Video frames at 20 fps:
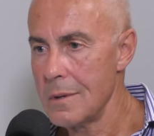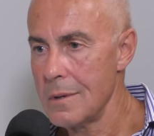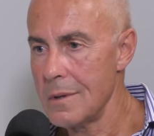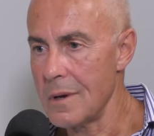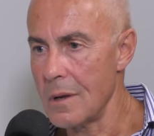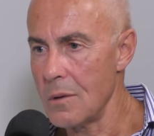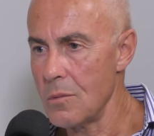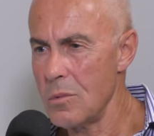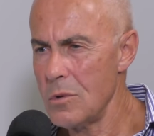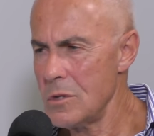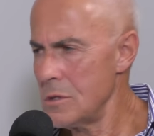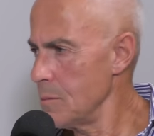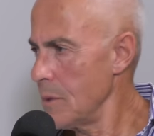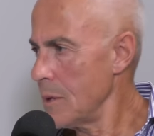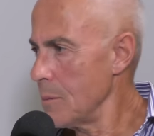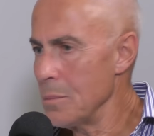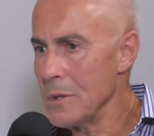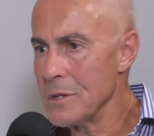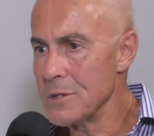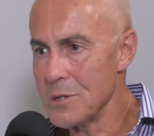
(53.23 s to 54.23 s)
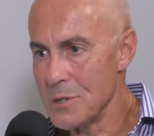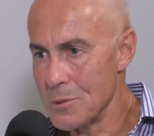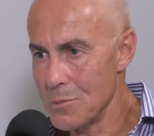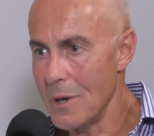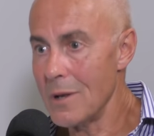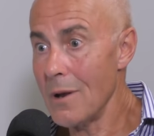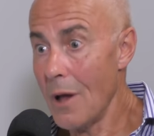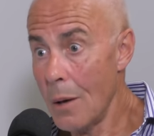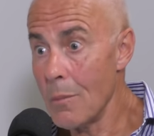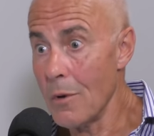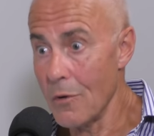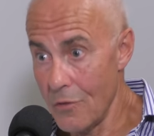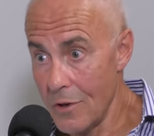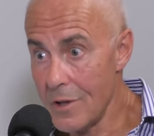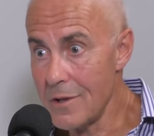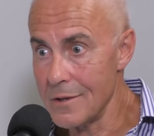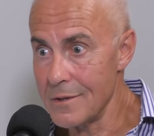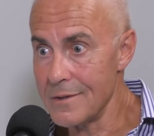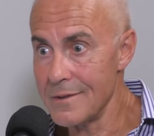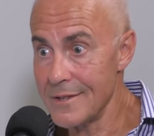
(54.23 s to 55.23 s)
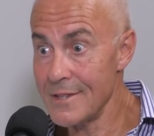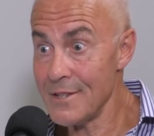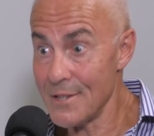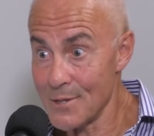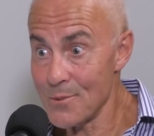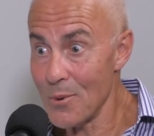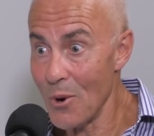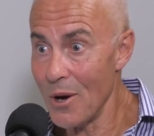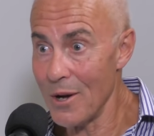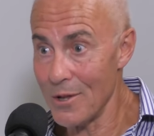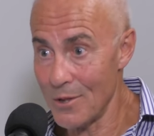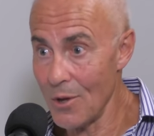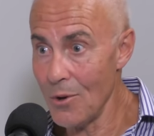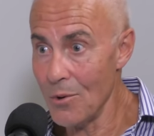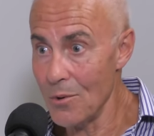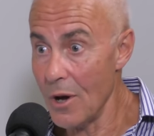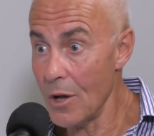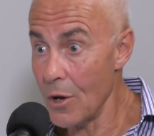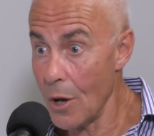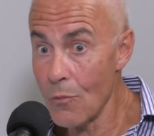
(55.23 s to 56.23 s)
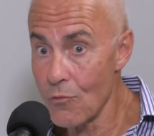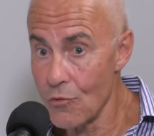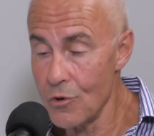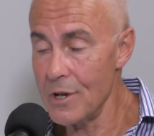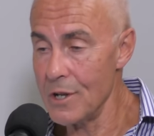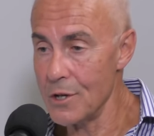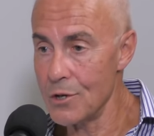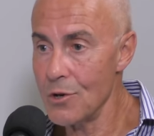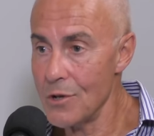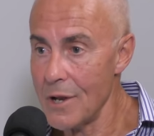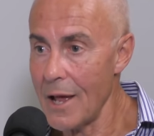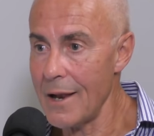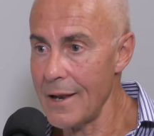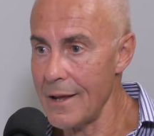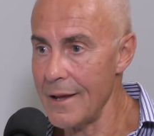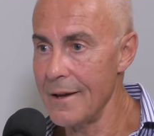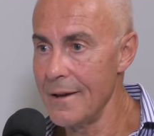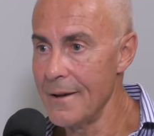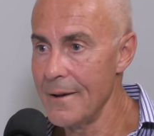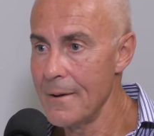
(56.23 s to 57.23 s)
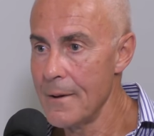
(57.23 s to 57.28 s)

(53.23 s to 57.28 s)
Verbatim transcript: You know, what do you mean, businessman? I'm a villain. This is what I do, and I'm really good at it.